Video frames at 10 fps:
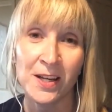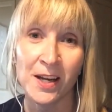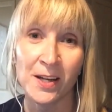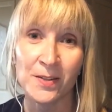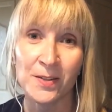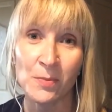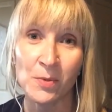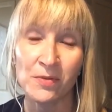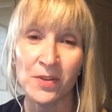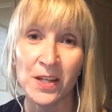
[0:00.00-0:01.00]
And some
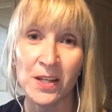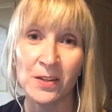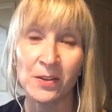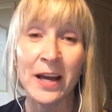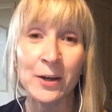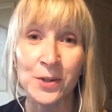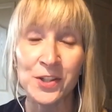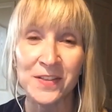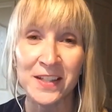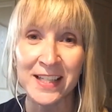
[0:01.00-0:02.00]
of the
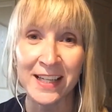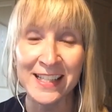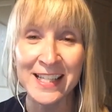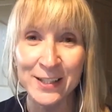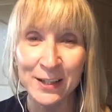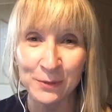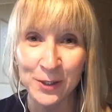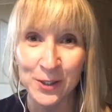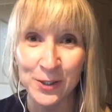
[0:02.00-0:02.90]
language and the techniques I'm going to